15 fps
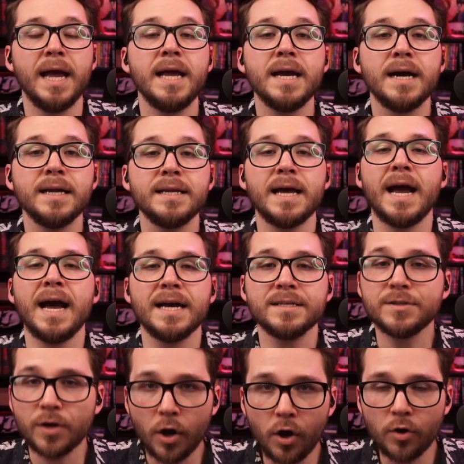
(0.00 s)
And
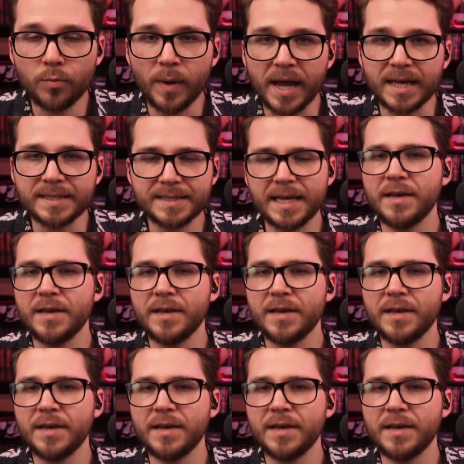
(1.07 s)
as always,